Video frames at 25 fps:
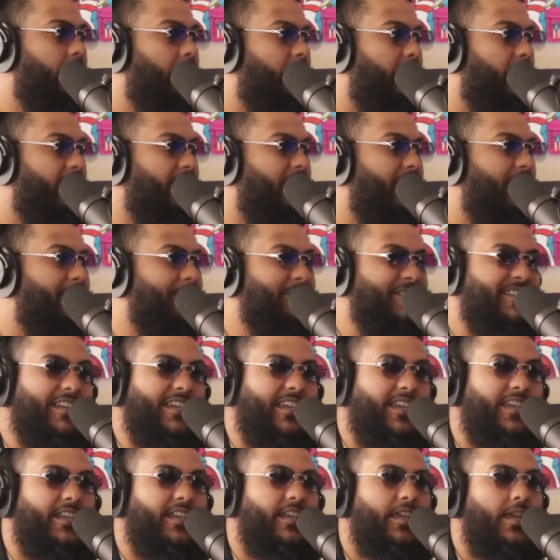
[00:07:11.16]
you know what I'm
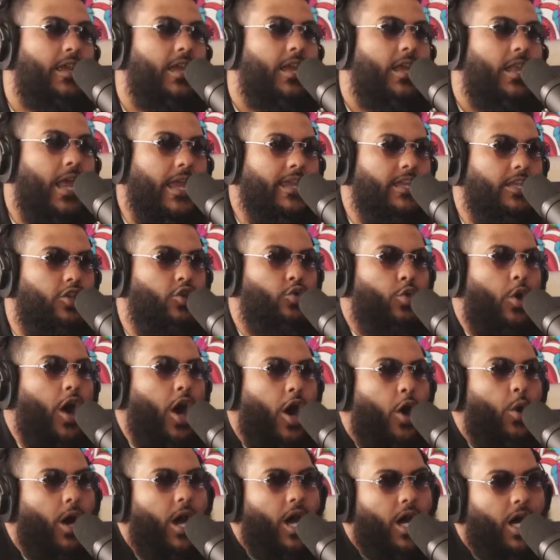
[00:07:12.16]
saying? Yeah, like, you, like, you
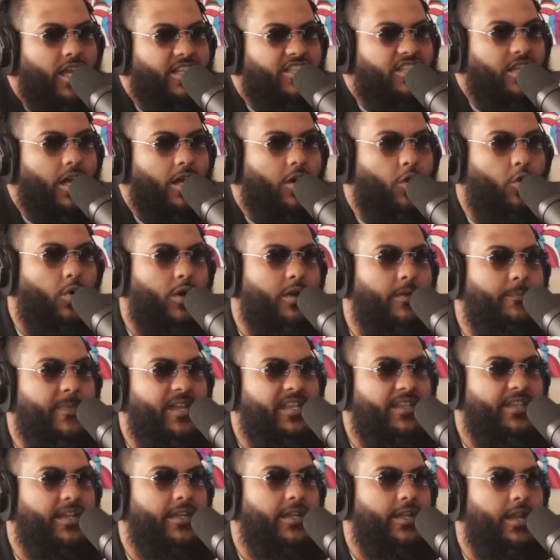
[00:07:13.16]
owe us a quarter
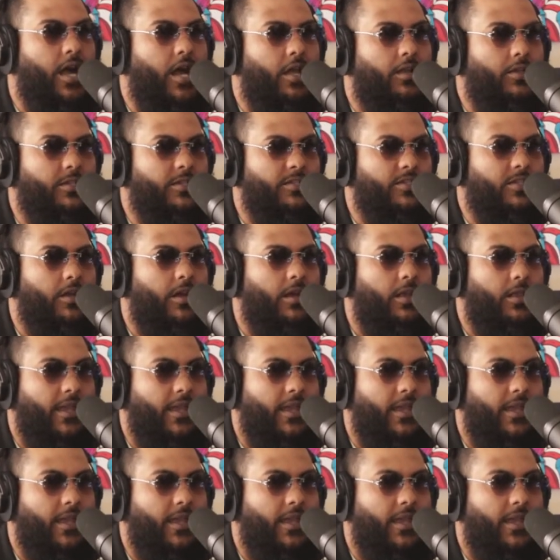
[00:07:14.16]
million dollars.